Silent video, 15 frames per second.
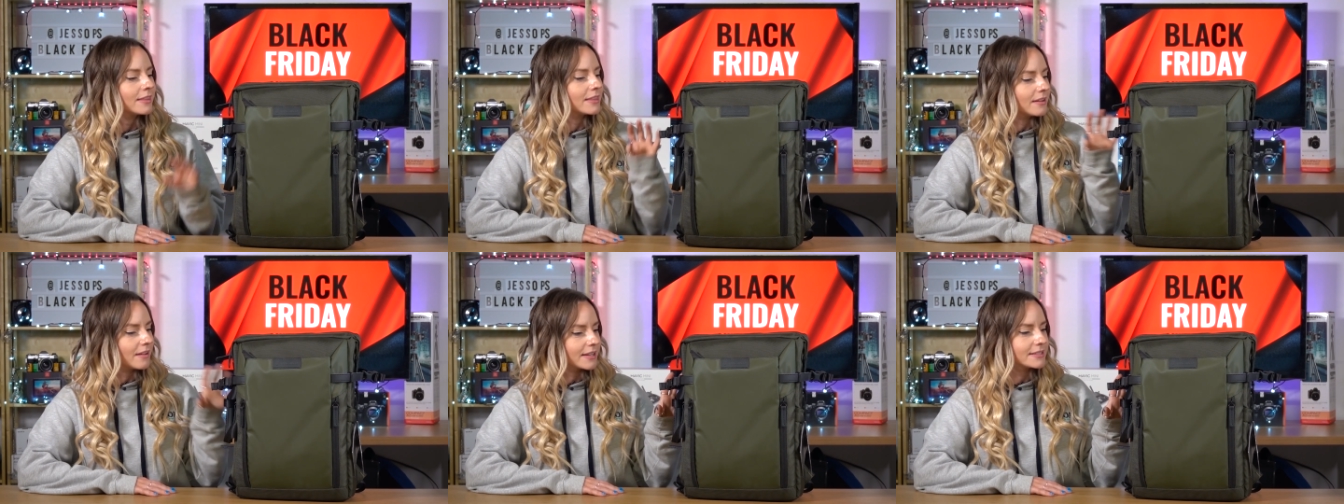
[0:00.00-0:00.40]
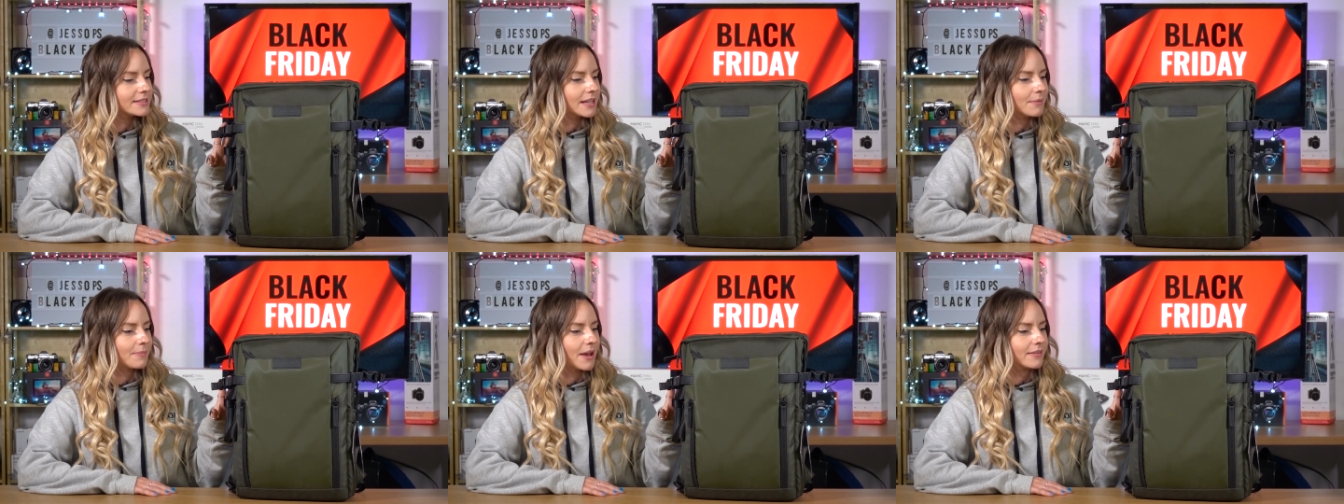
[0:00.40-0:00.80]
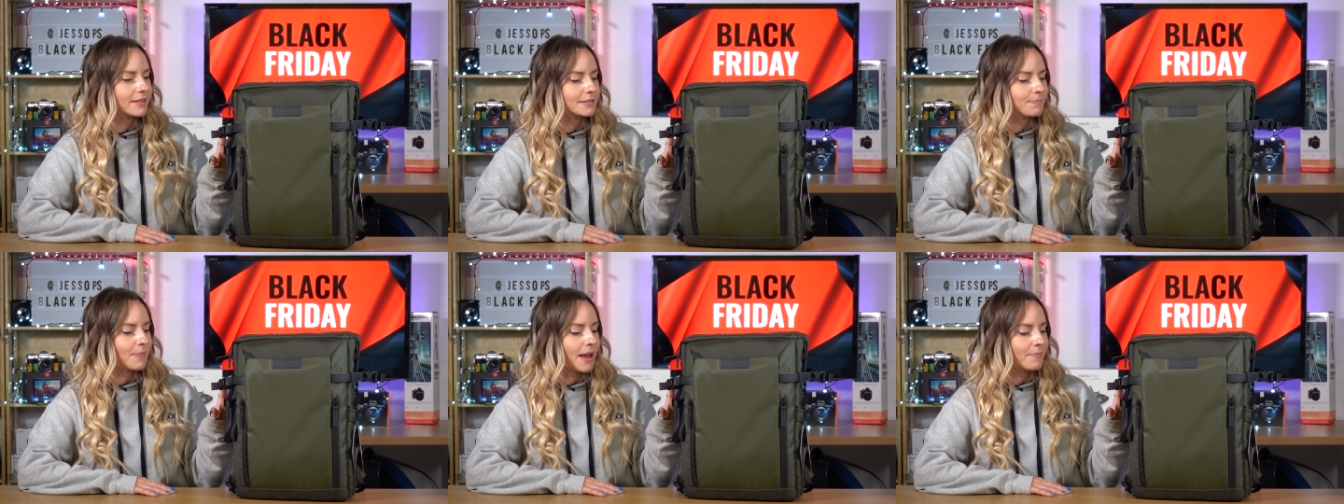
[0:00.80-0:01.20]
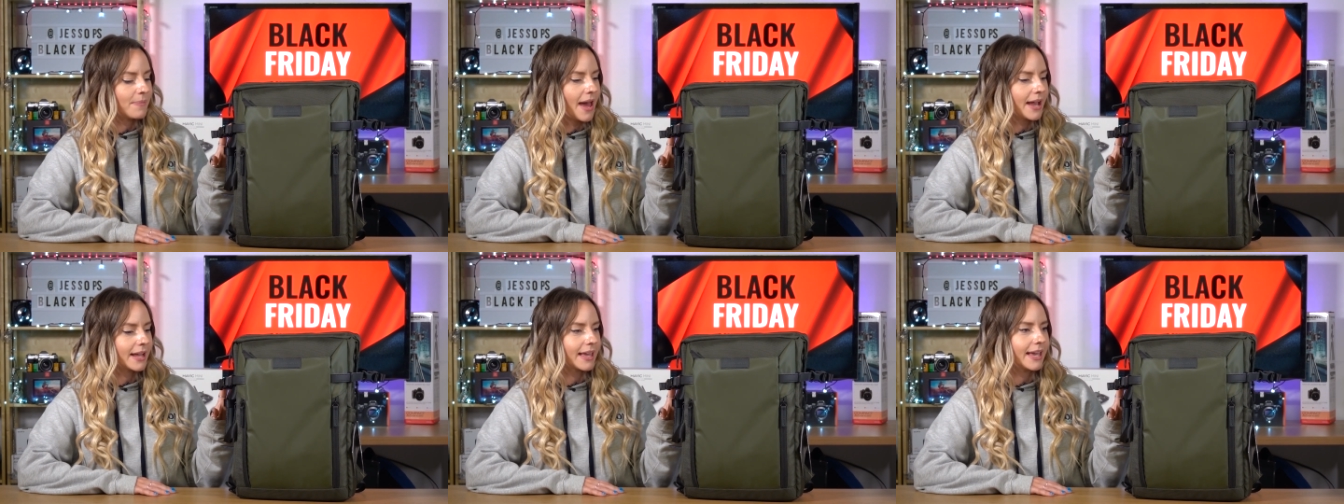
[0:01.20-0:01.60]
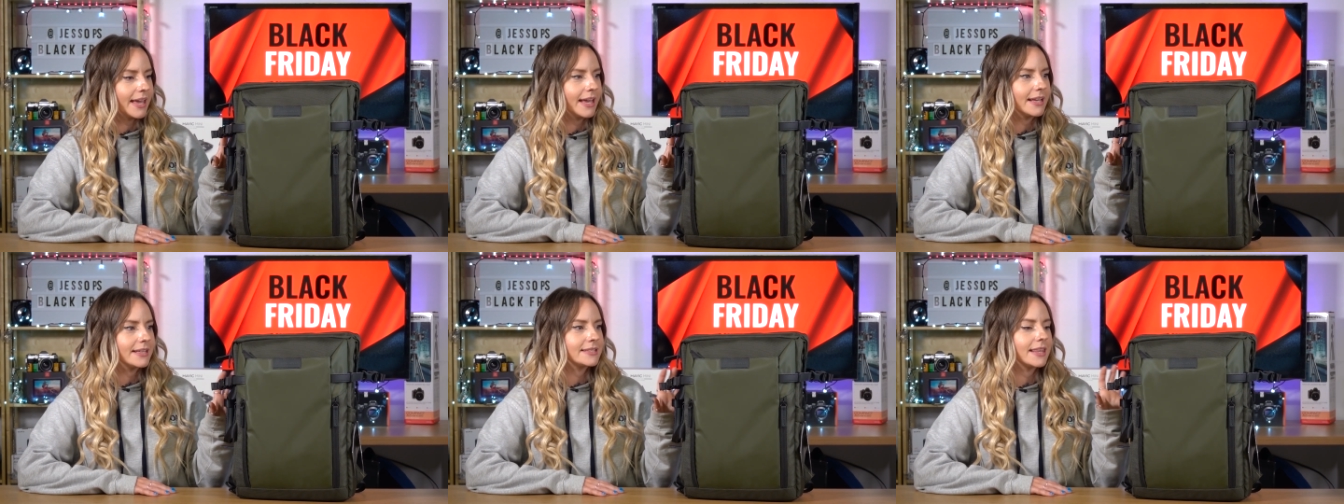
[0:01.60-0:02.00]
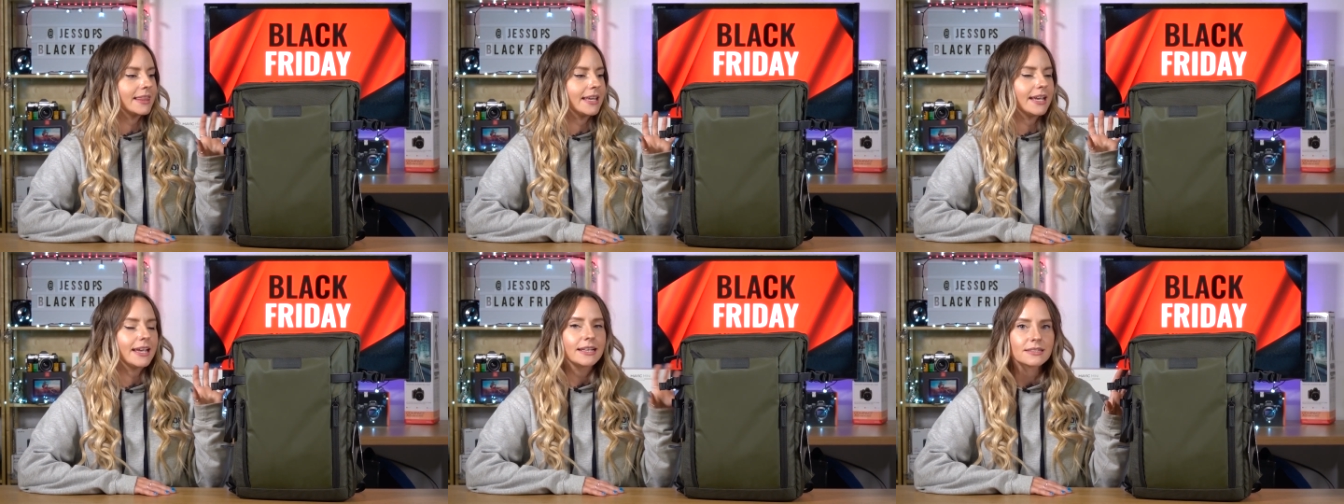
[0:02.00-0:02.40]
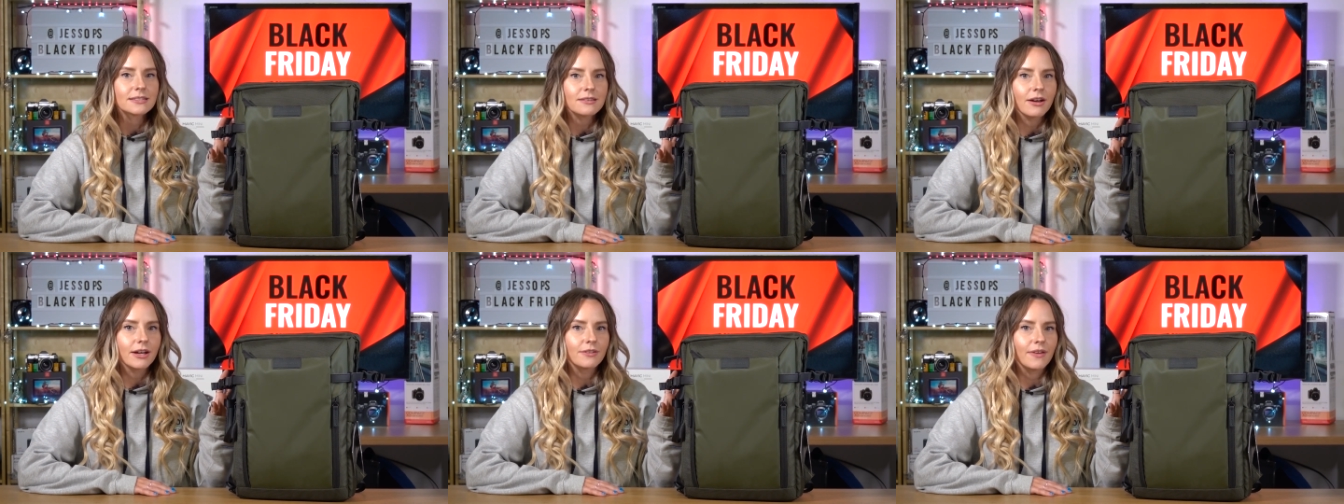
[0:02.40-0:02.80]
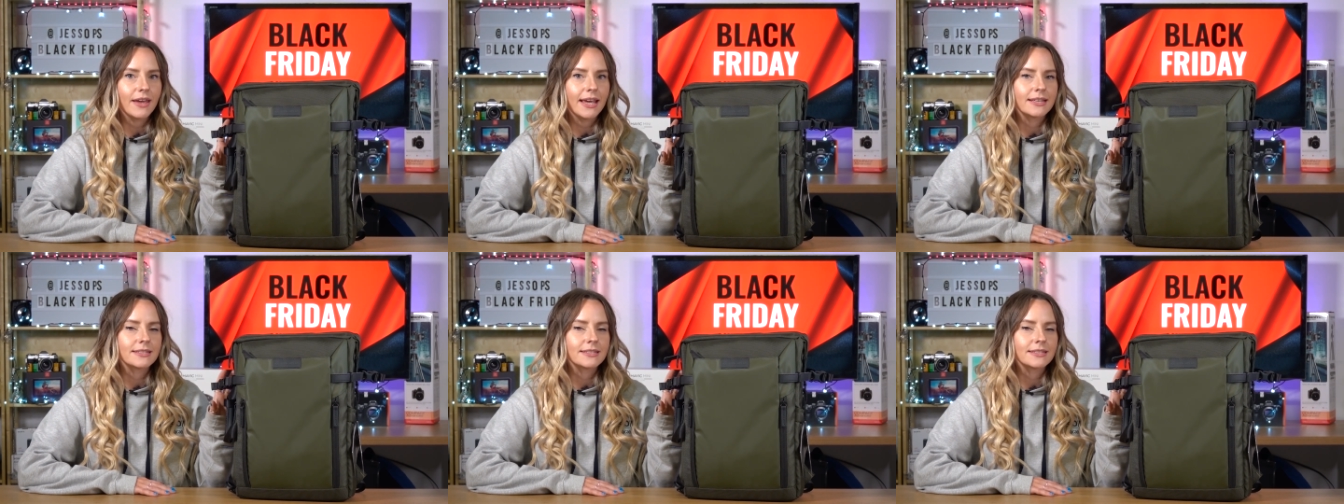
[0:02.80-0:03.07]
The nice thing about this backpack is the inside of it,